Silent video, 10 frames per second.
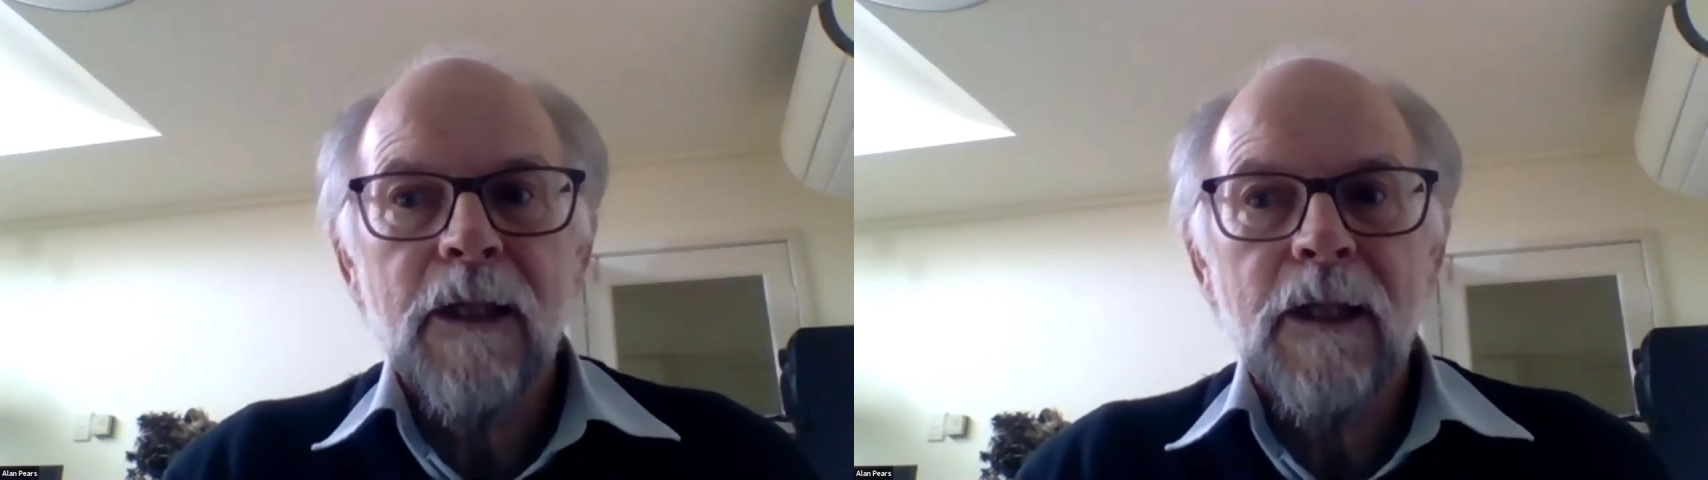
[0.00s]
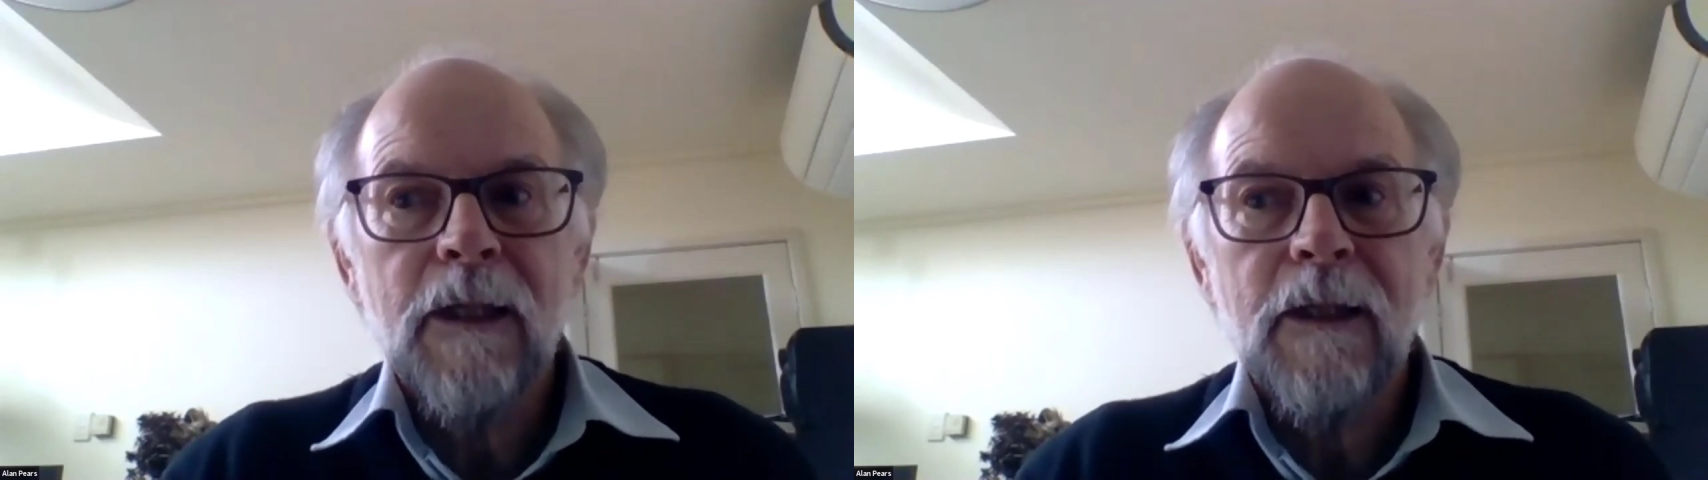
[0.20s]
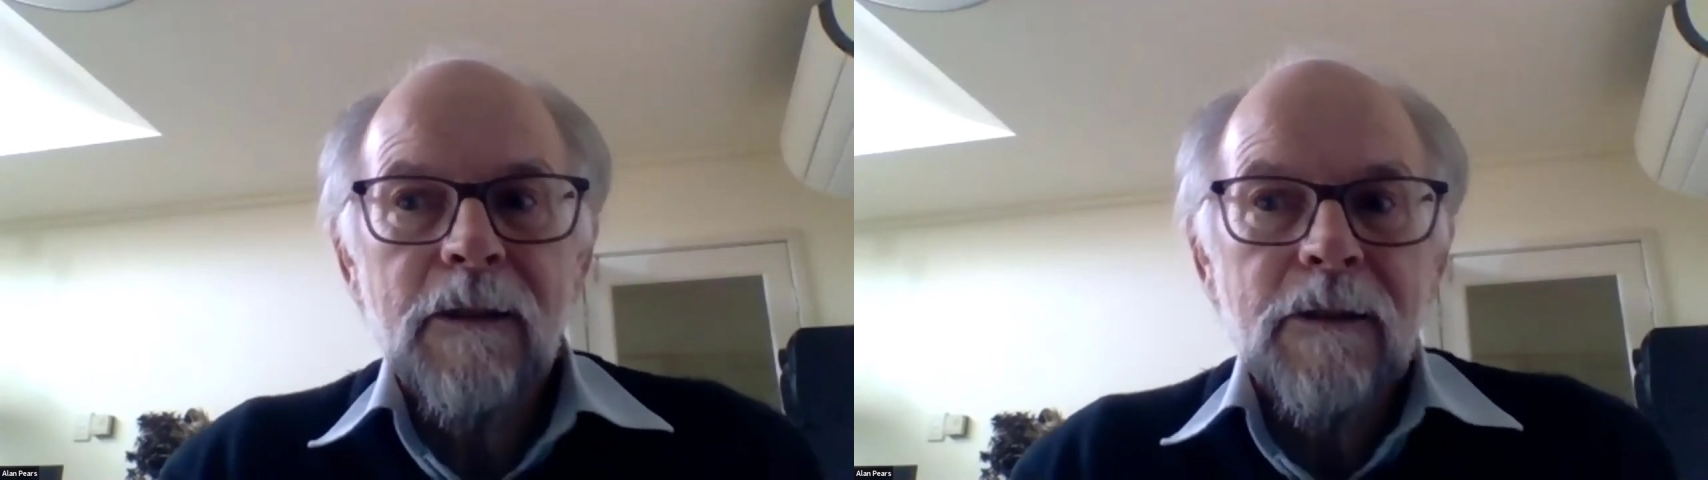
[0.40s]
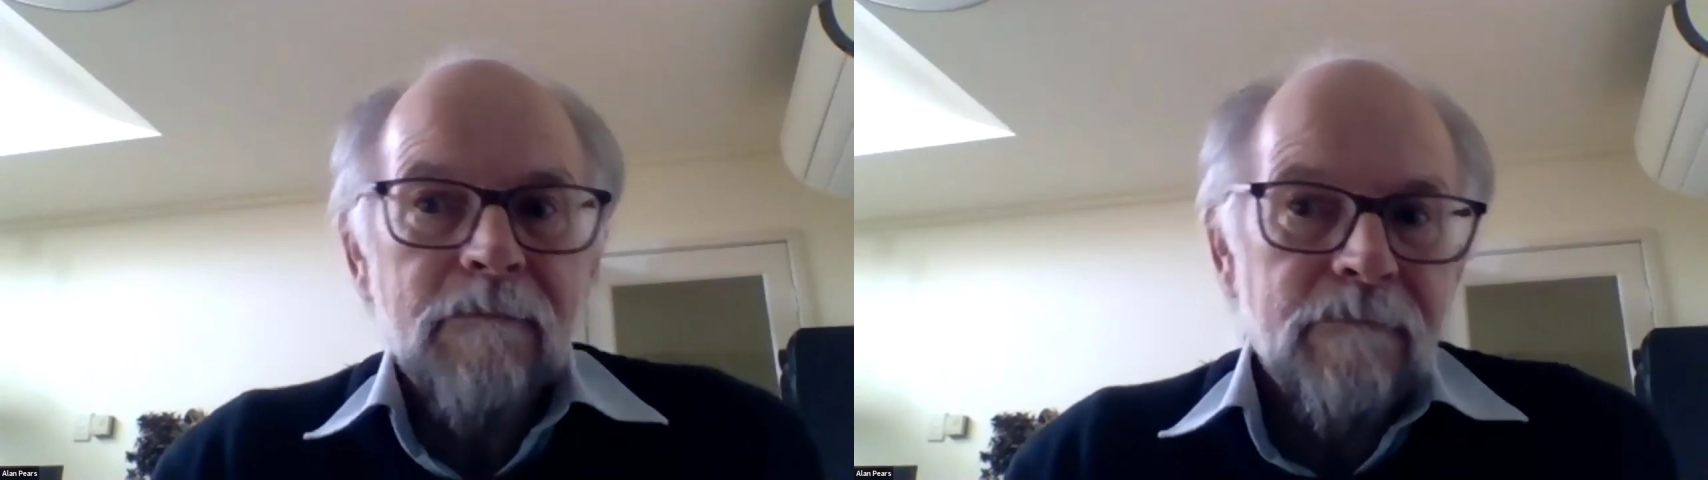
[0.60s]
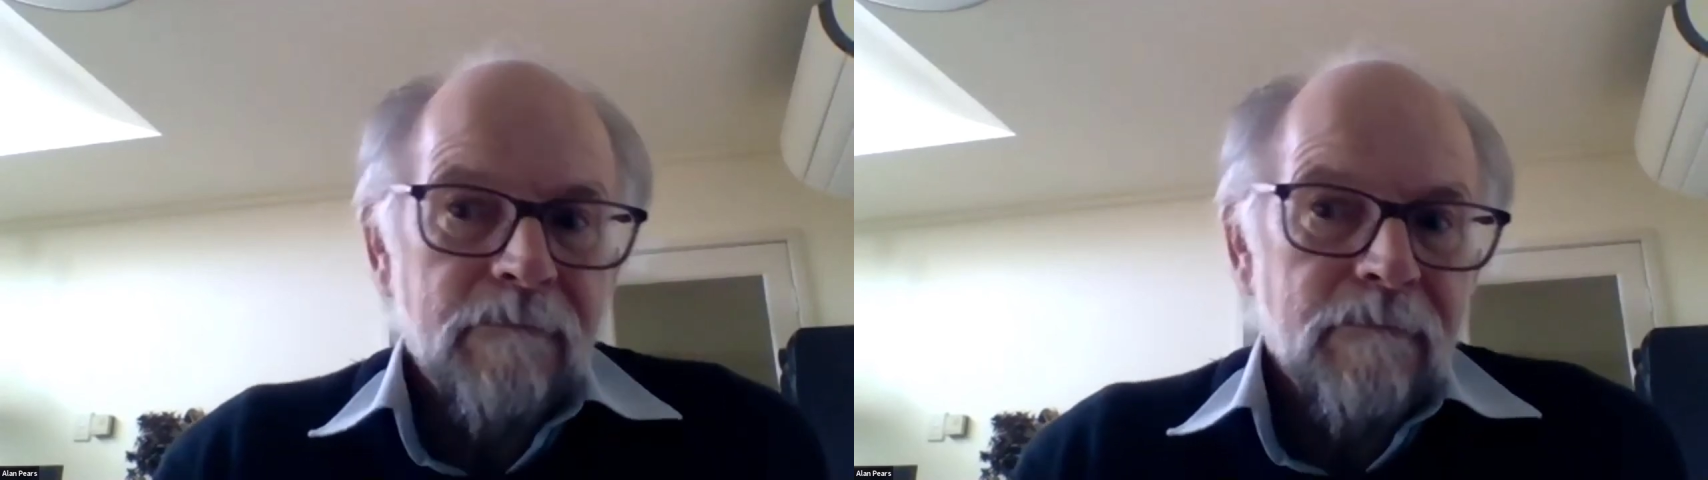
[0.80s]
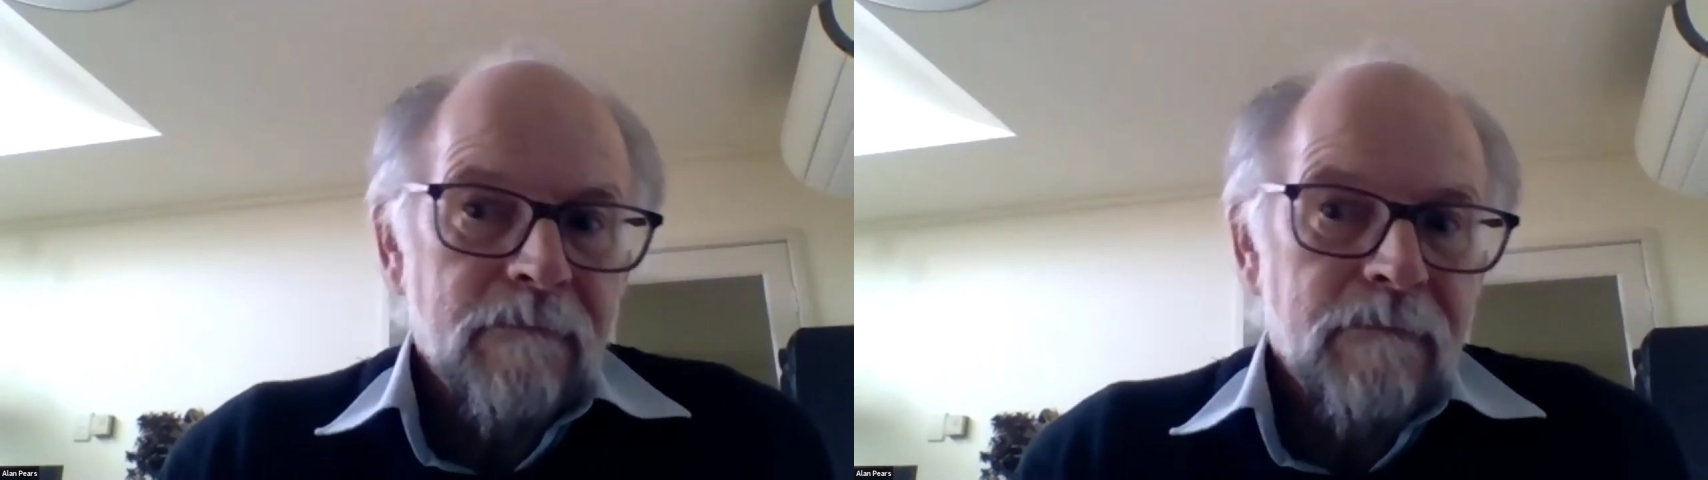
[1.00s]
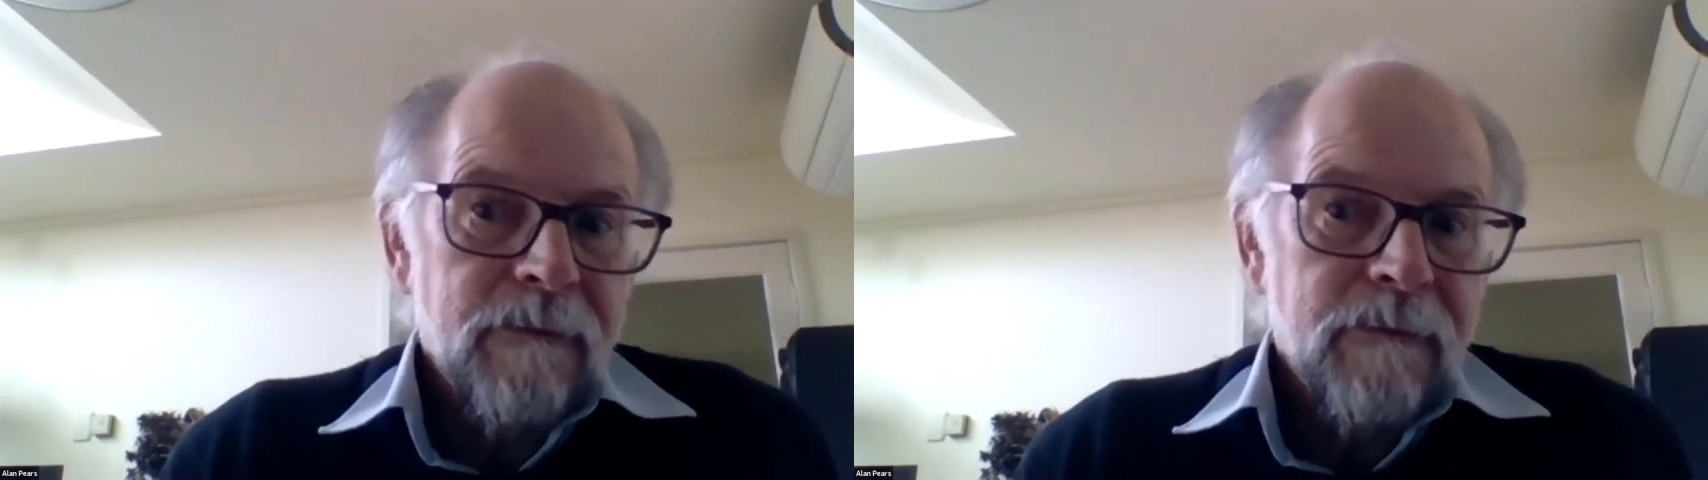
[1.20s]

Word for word: um,